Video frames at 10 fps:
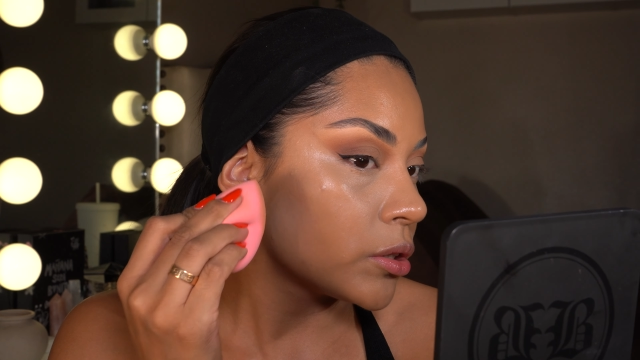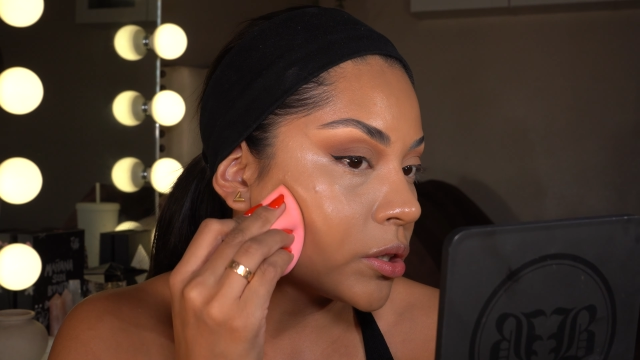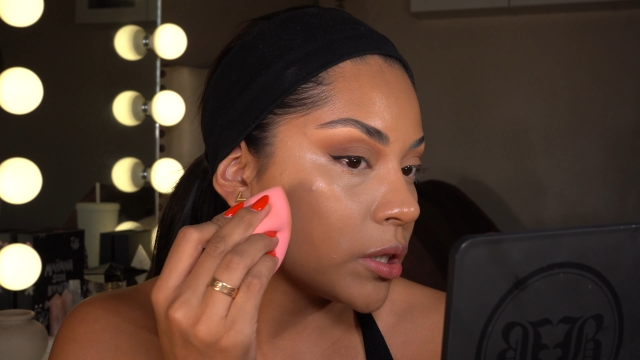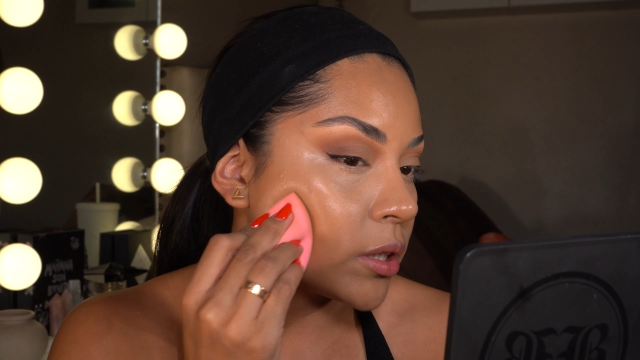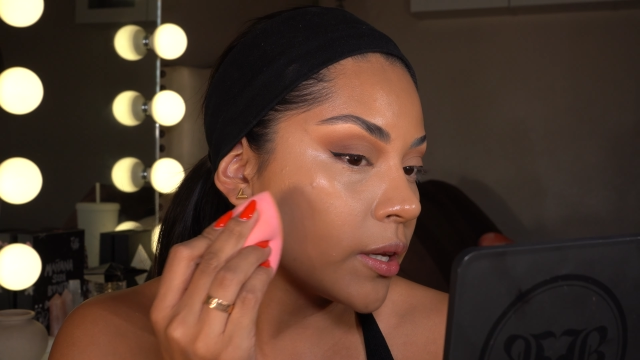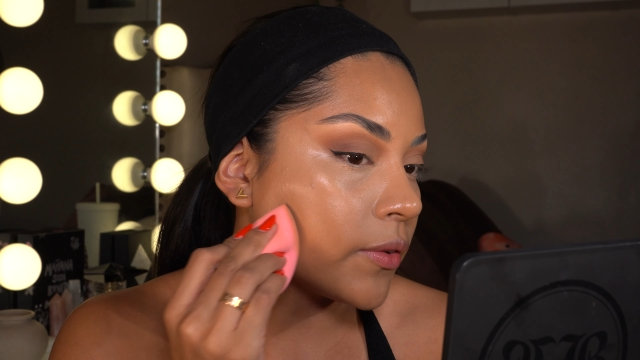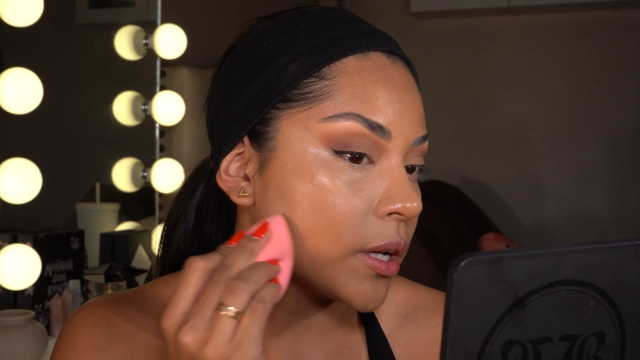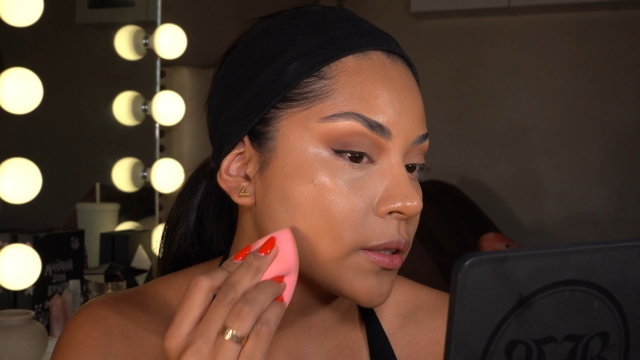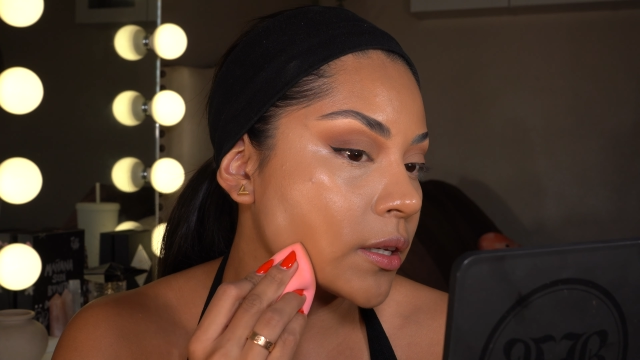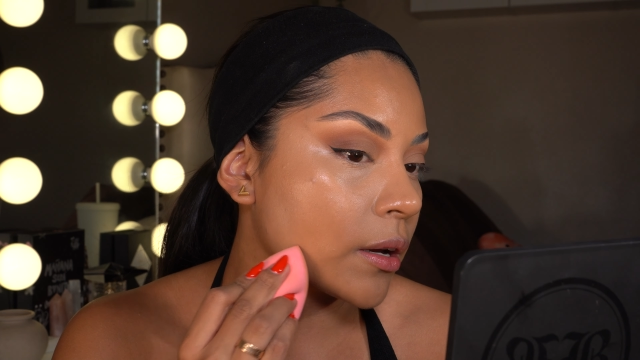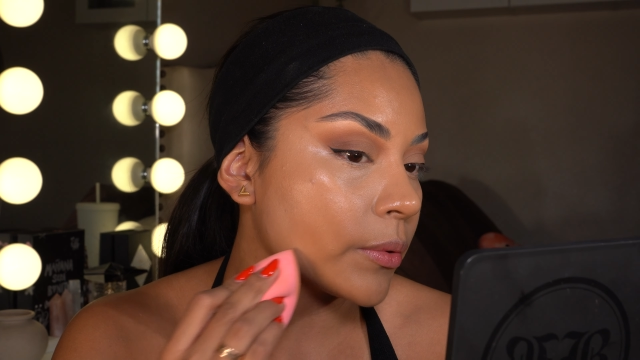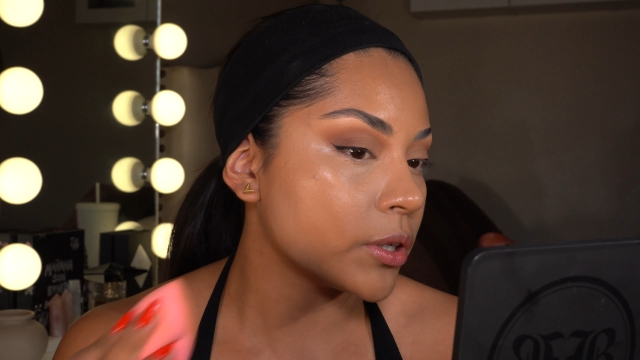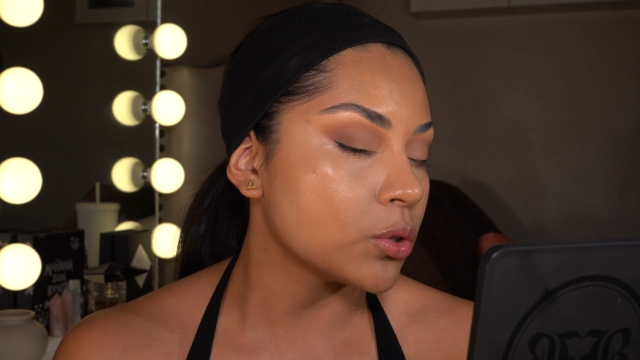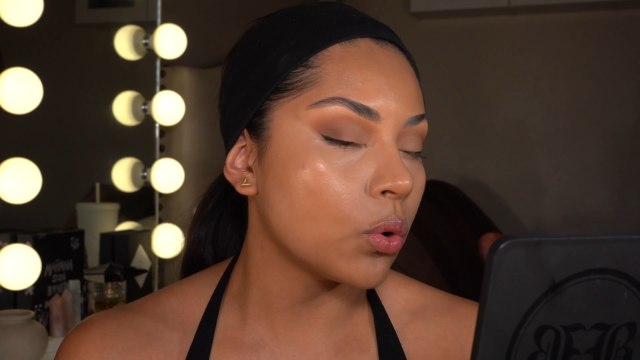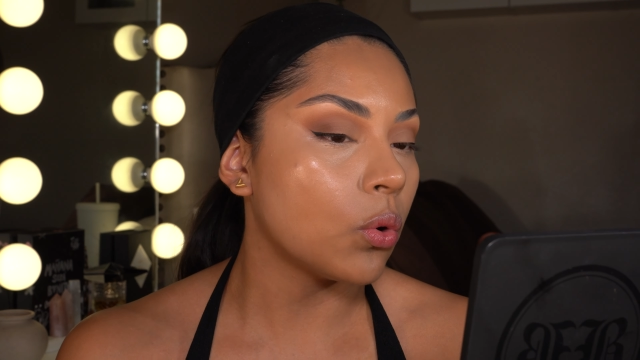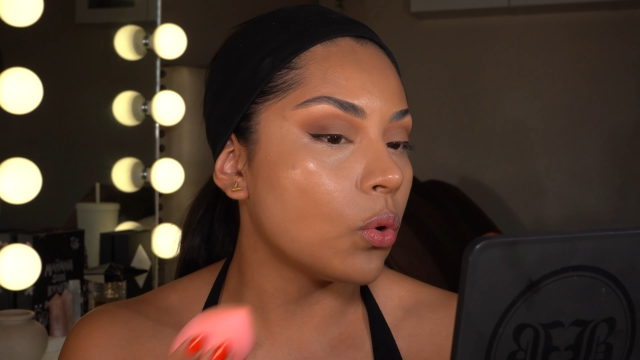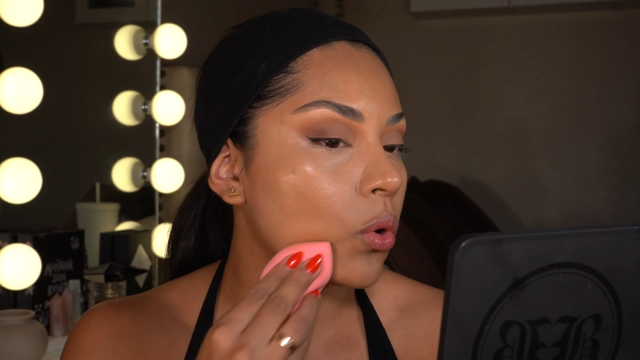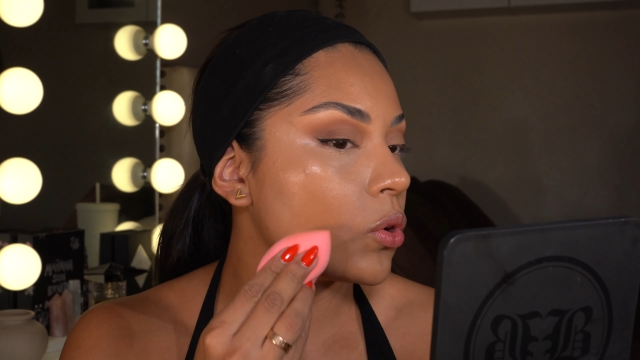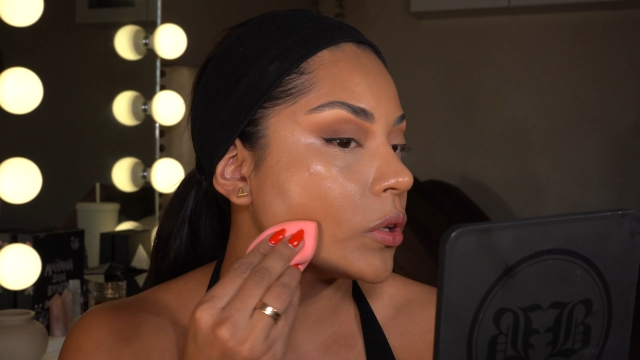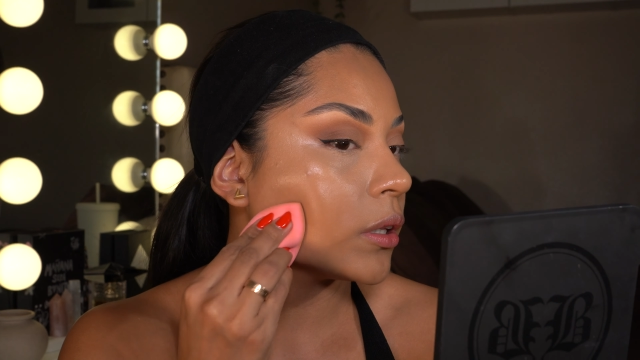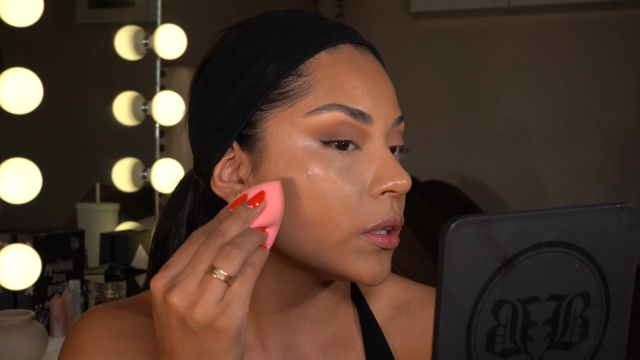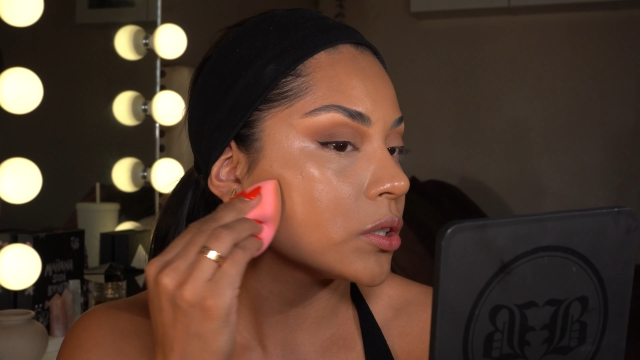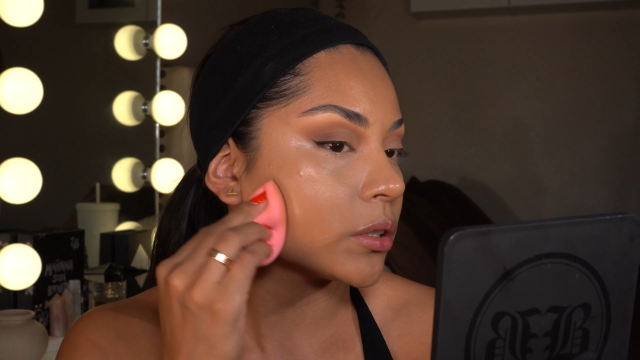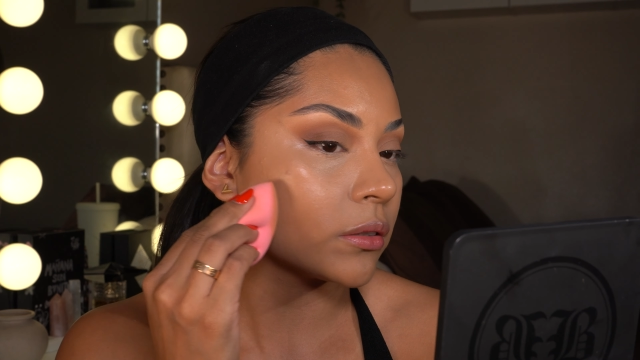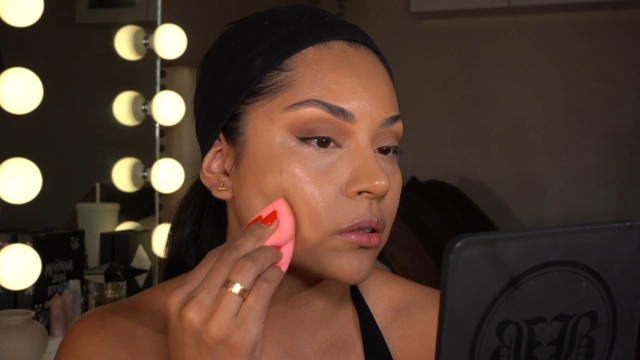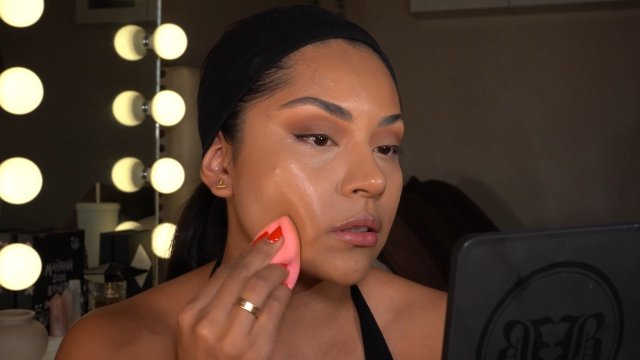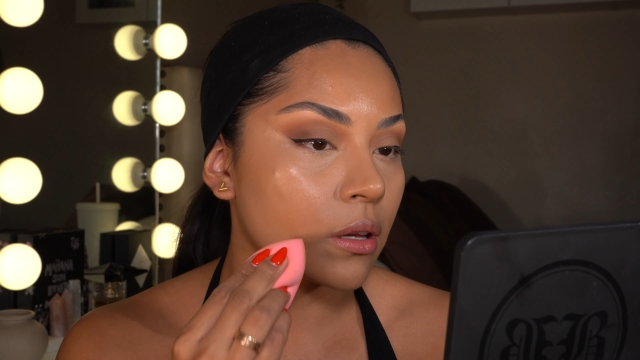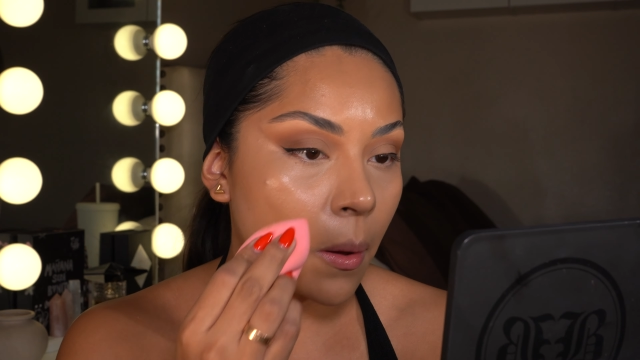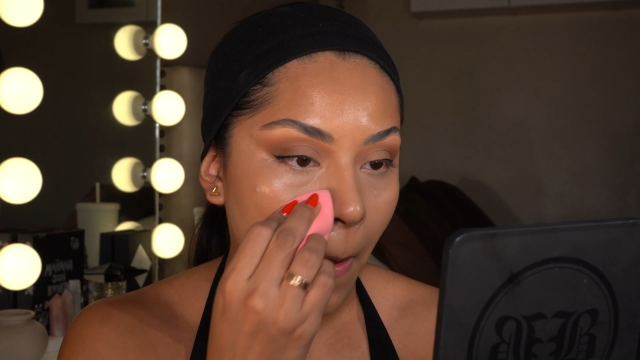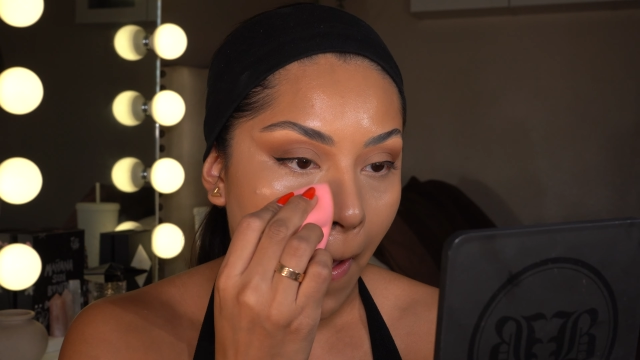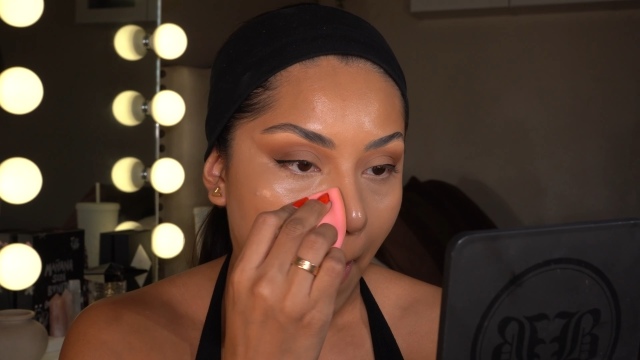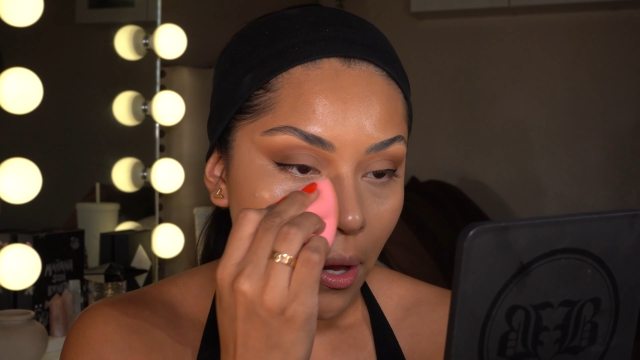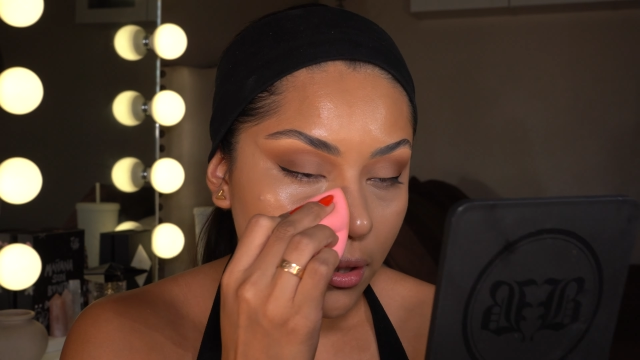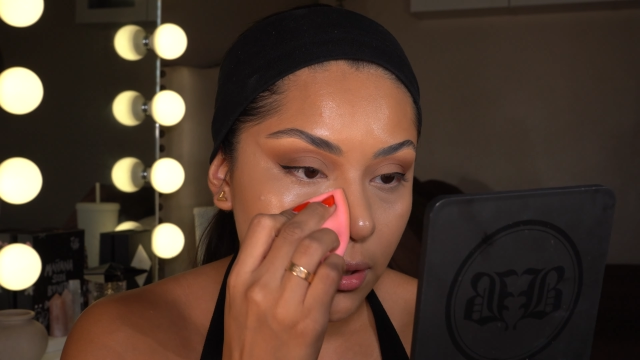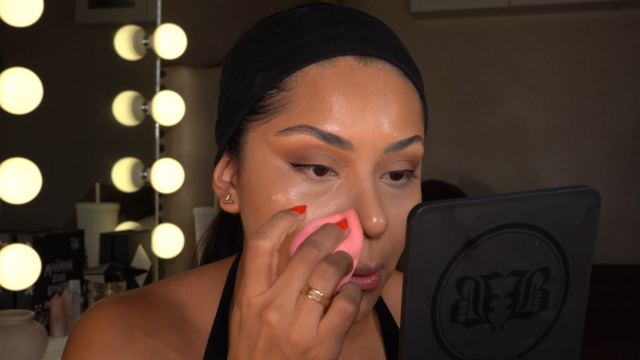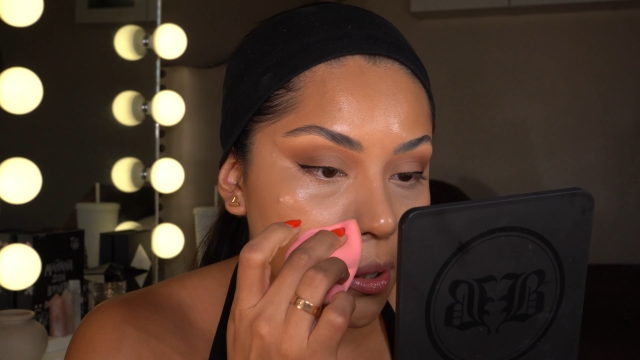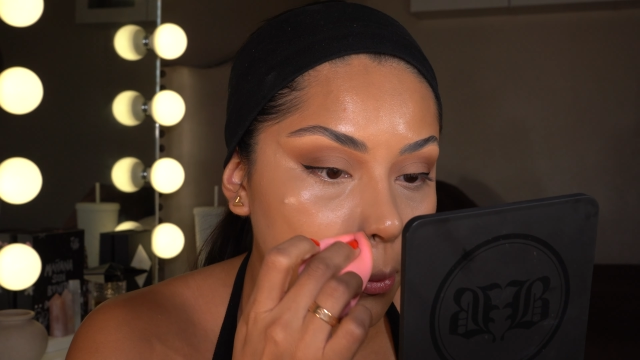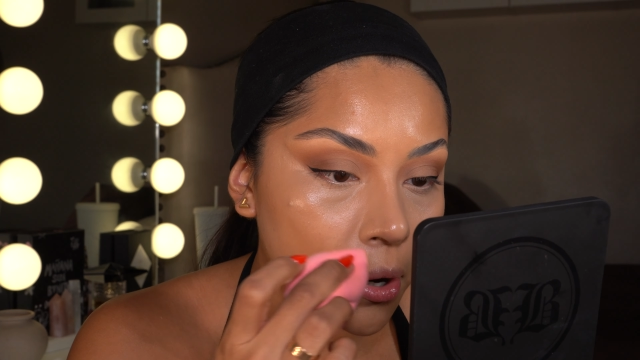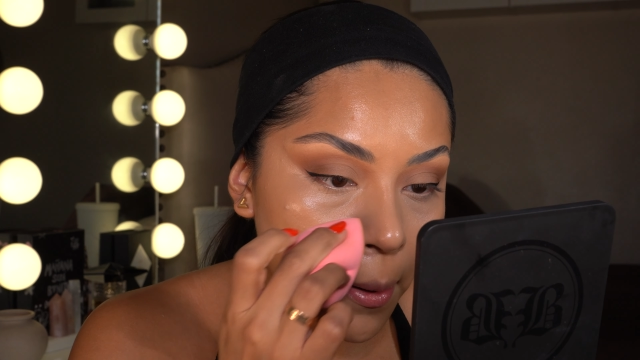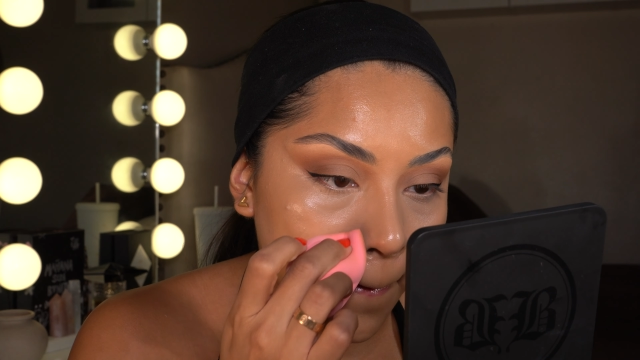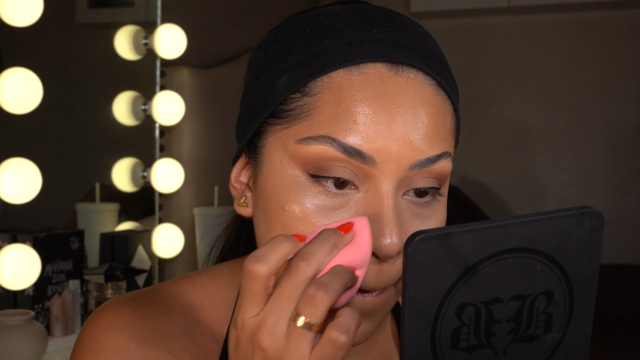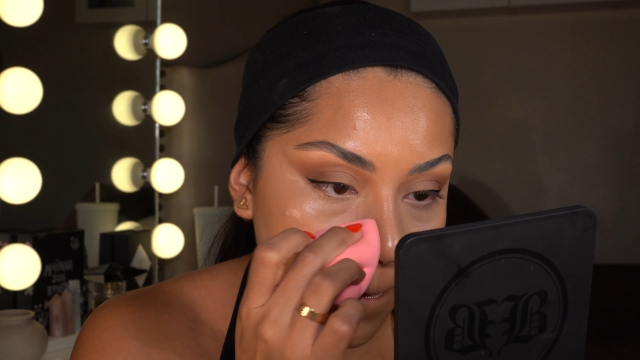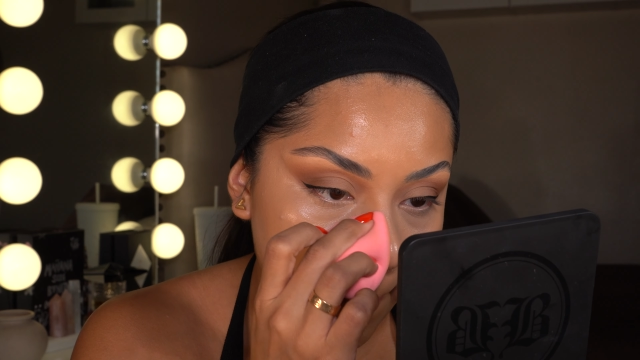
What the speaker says: G7X camera totally just doesn't want to work.